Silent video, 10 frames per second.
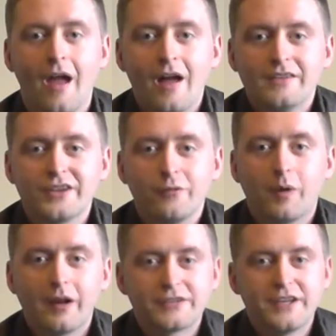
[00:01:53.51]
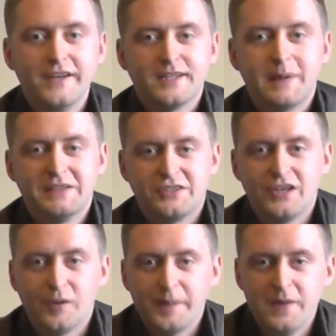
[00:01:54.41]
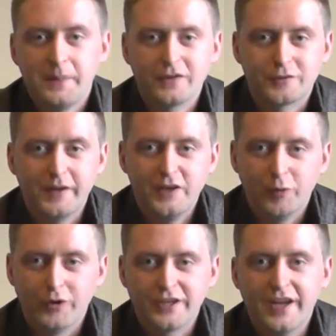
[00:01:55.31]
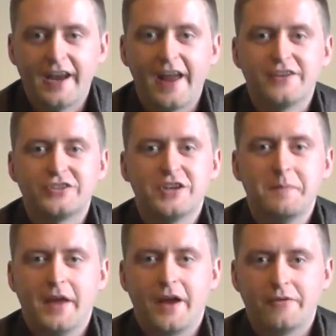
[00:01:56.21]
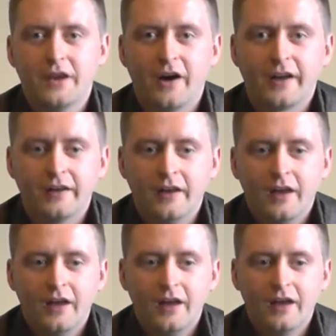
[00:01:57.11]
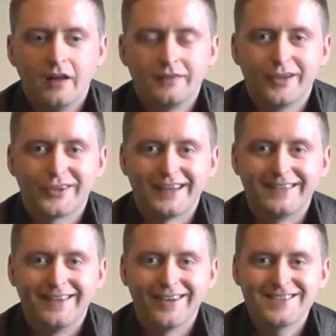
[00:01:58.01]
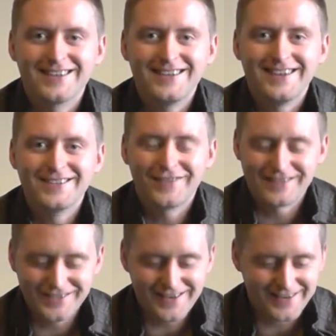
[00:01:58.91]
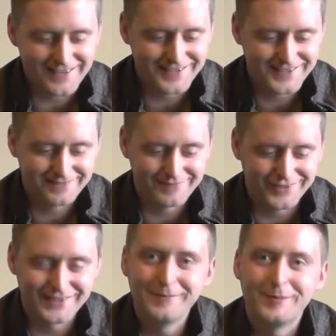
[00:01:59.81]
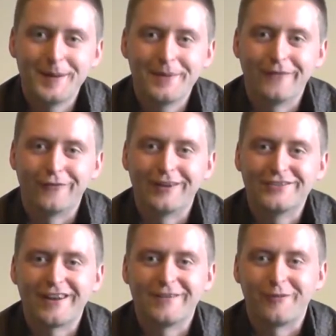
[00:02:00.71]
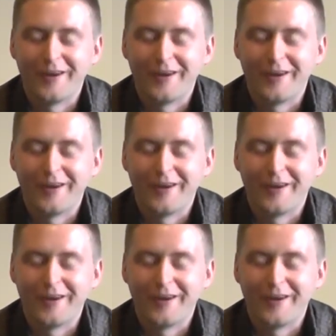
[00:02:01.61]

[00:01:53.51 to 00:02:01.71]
So what else can you expect to turn up in the box when you order an ASG P-09? Nothing, honestly, is your answer. This does seem to be a bit of a running trend for